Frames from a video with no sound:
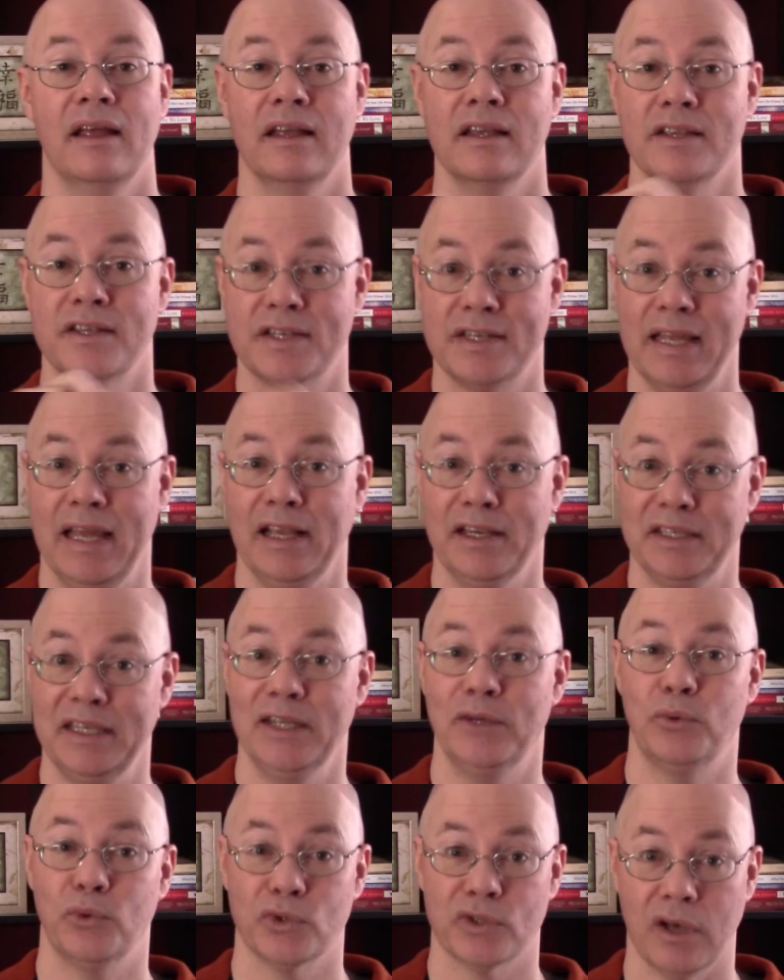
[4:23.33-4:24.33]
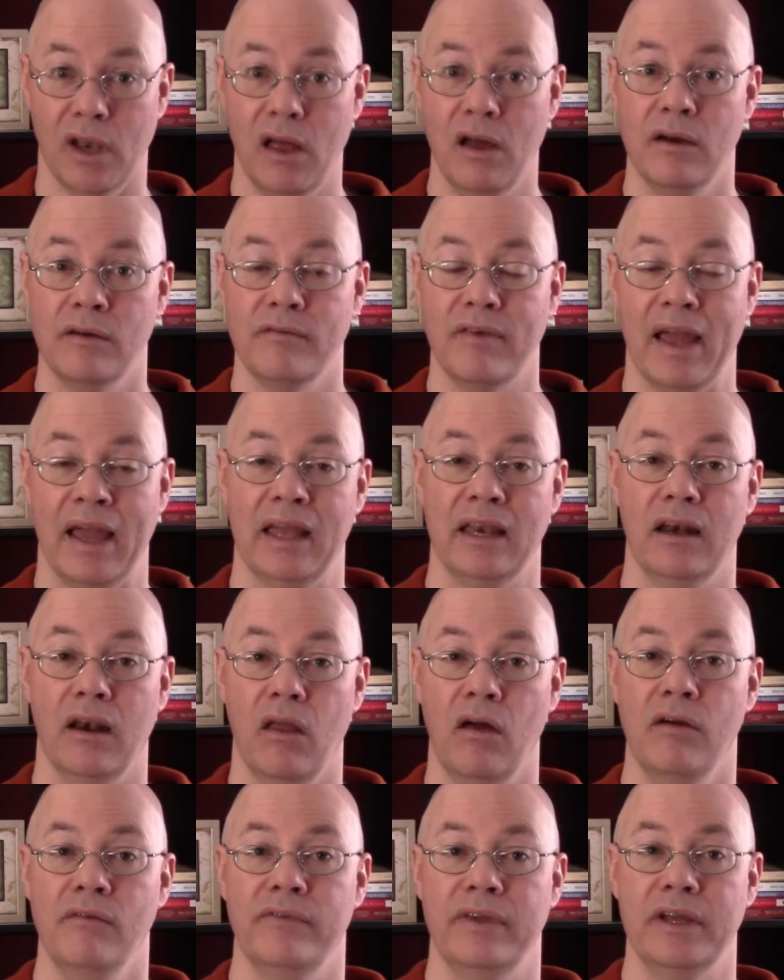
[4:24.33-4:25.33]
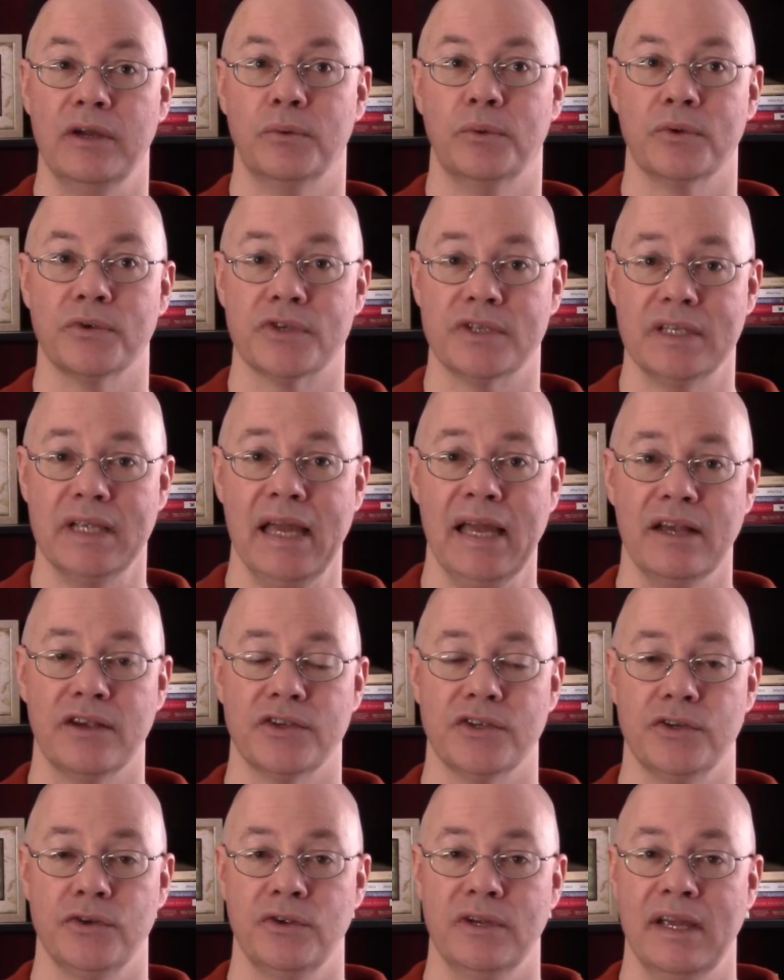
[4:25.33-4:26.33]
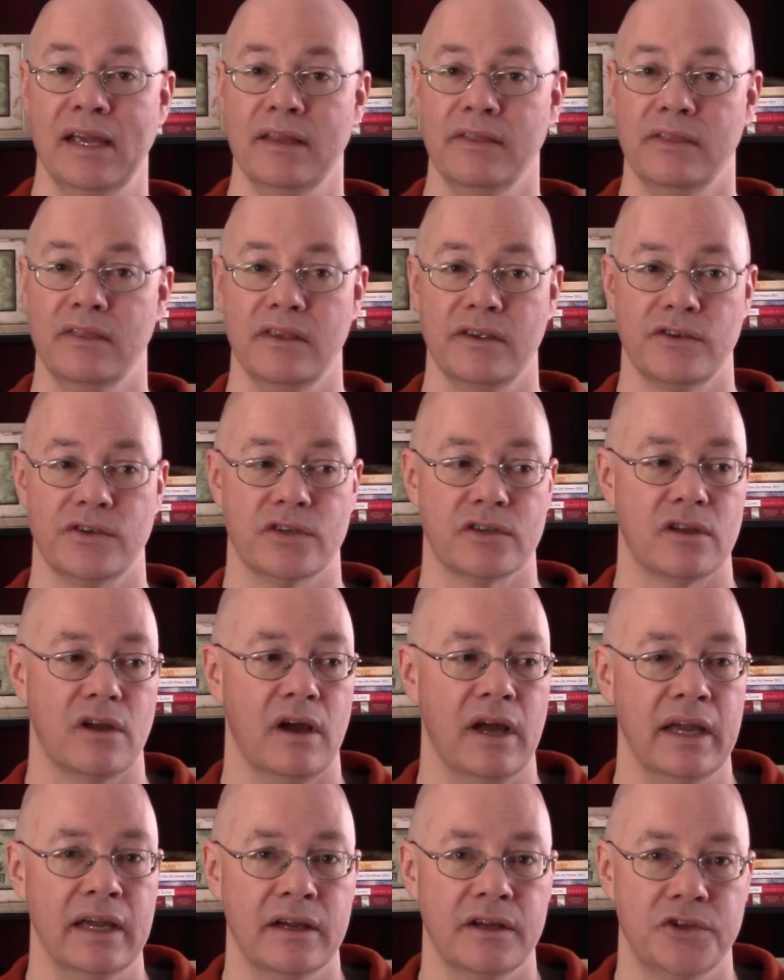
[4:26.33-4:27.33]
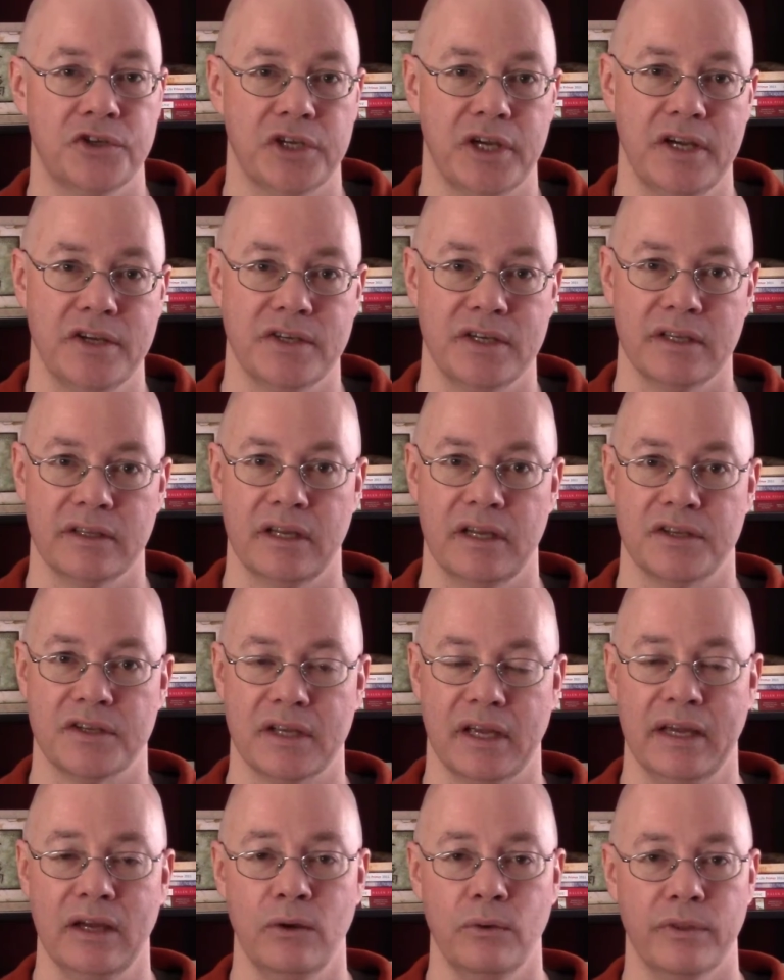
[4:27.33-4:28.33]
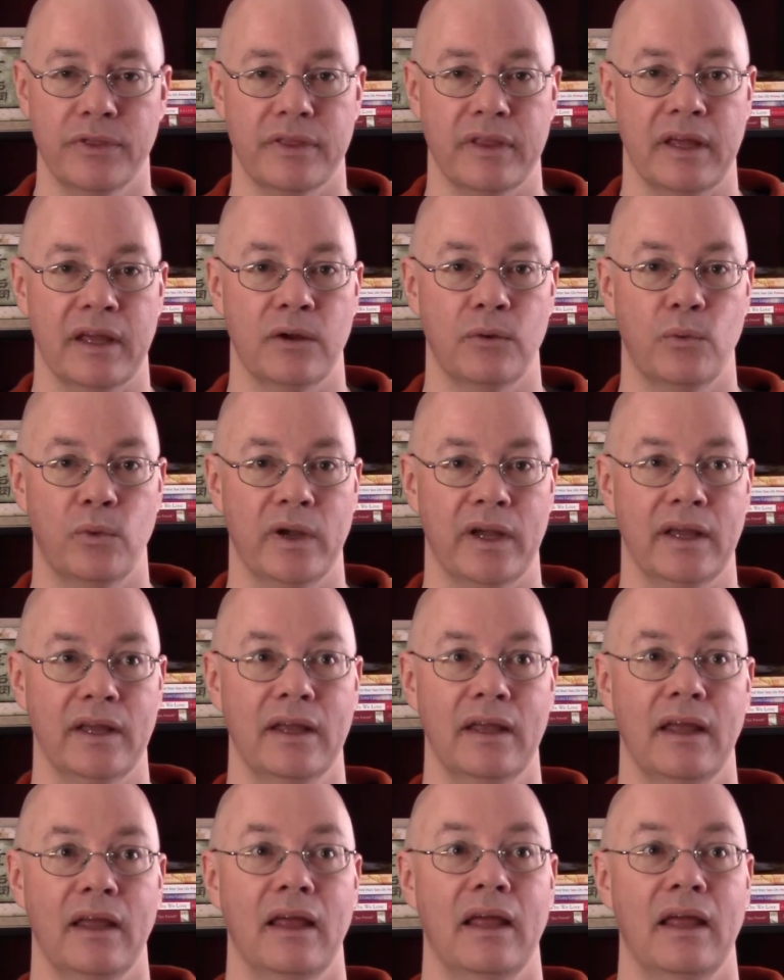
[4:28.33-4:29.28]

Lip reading: sex equals love and love equals sex, you get this tiger chasing their tail thing where